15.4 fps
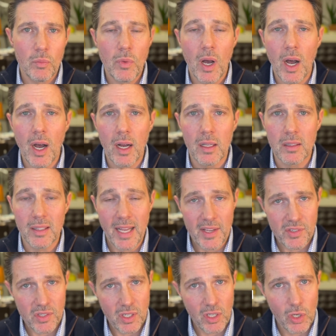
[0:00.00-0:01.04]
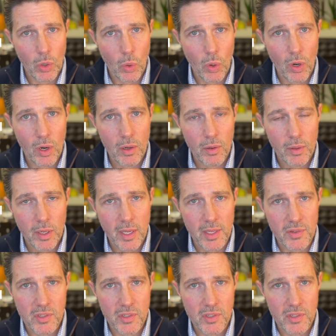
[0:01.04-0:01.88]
less secure in